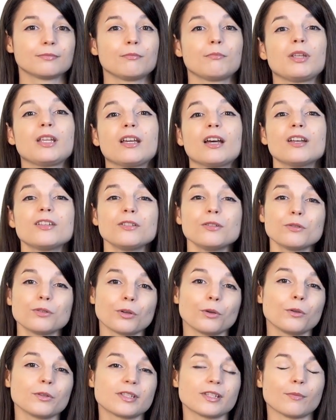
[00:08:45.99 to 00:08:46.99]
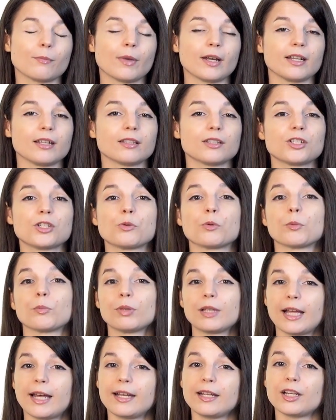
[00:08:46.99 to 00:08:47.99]
Because you told somebody that you were
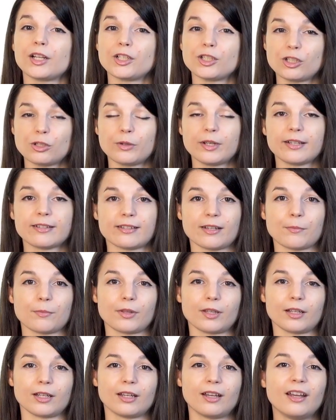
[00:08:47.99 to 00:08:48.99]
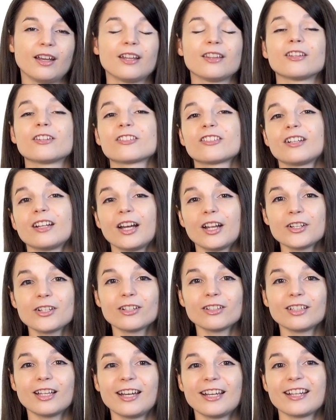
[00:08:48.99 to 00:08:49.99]
planning on doing something, there's an
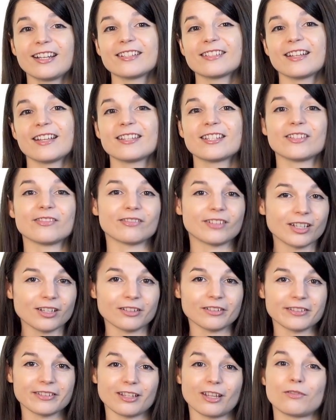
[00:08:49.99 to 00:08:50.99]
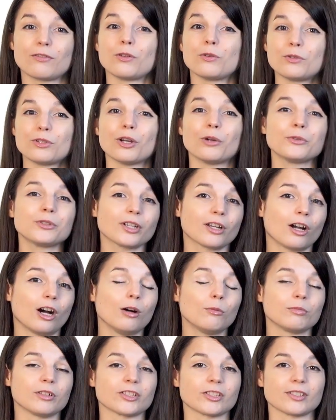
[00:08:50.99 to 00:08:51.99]
underlying sense of guilt if you don't
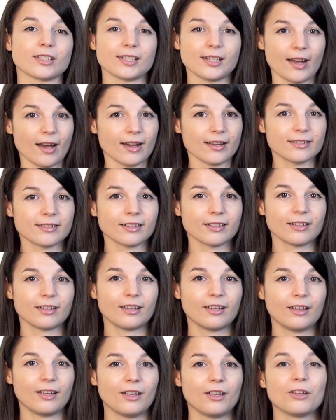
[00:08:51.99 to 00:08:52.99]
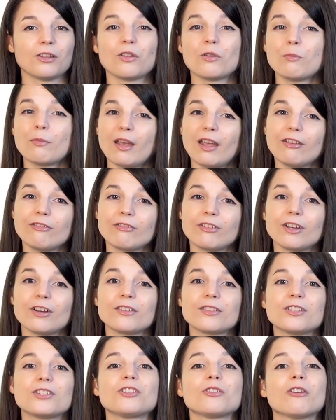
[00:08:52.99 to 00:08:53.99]
accomplish the task. You may feel
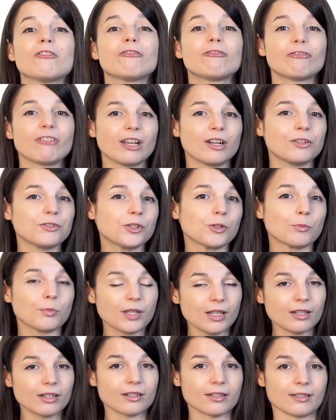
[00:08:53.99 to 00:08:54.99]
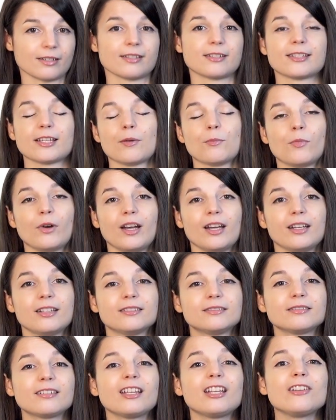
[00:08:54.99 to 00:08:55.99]
that you have failed your peers in some way,
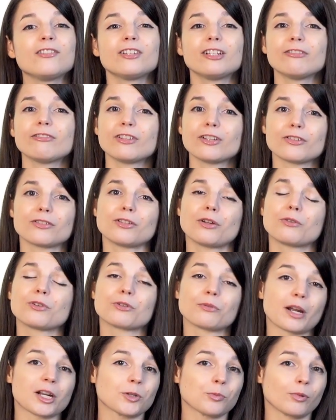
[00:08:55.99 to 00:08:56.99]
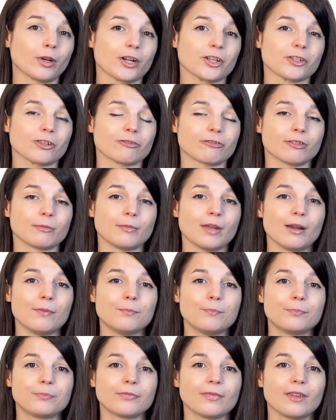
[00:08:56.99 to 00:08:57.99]
even if there's no direct pressure from them.